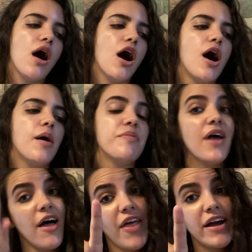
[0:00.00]

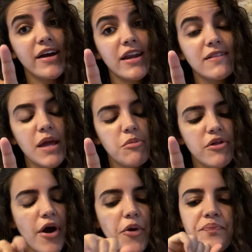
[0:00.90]
Not that kind of labor
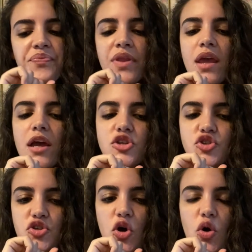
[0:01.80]
though.
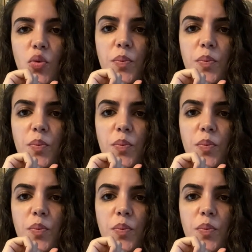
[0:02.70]
So